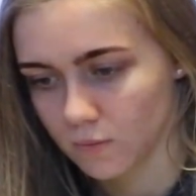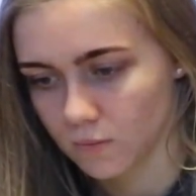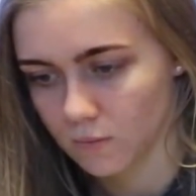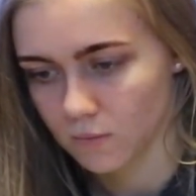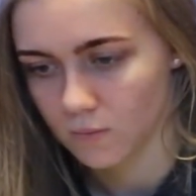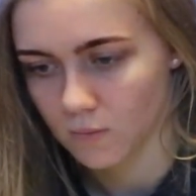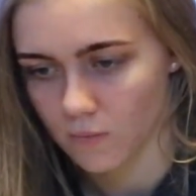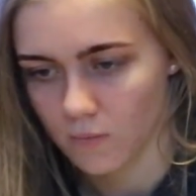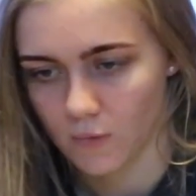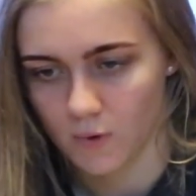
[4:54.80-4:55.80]

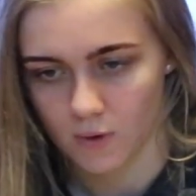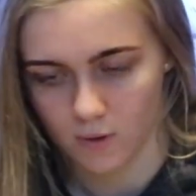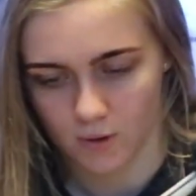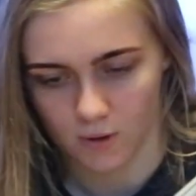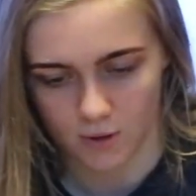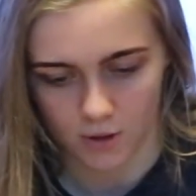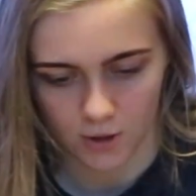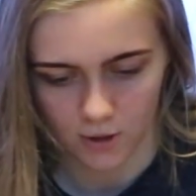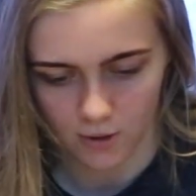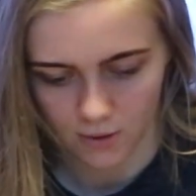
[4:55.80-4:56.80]

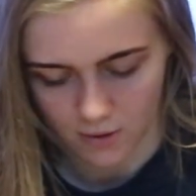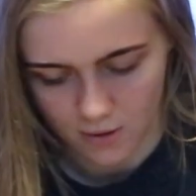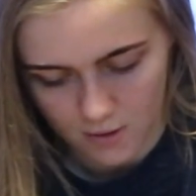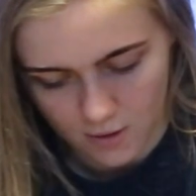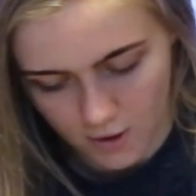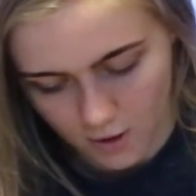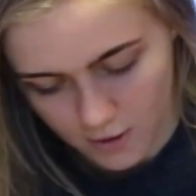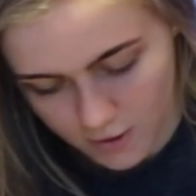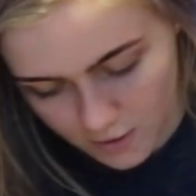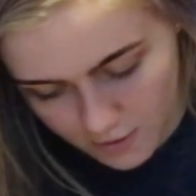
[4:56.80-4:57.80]

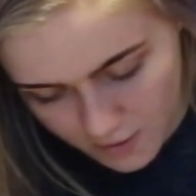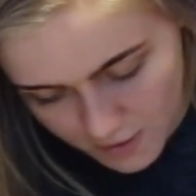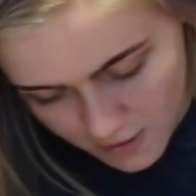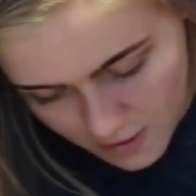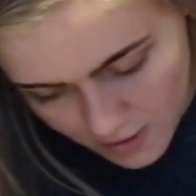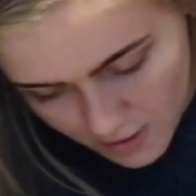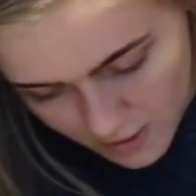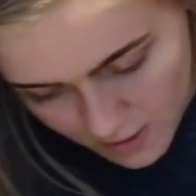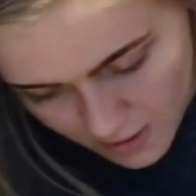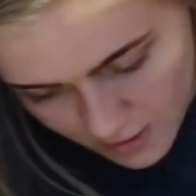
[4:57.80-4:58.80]

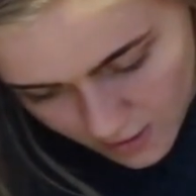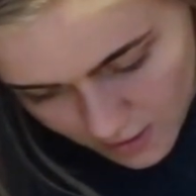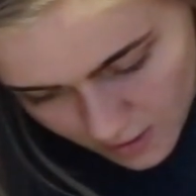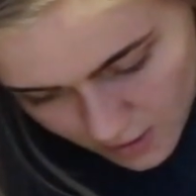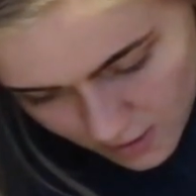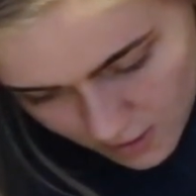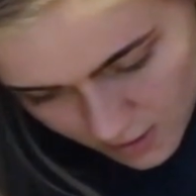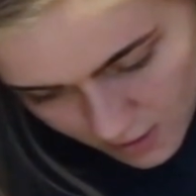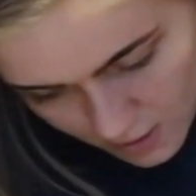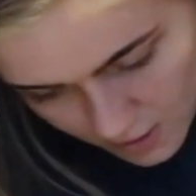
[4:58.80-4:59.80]

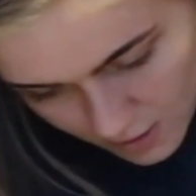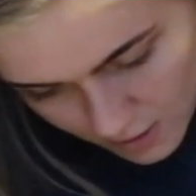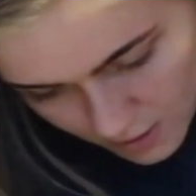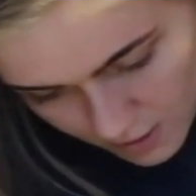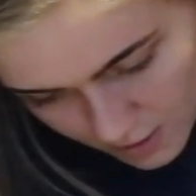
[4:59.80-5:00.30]
(not speaking)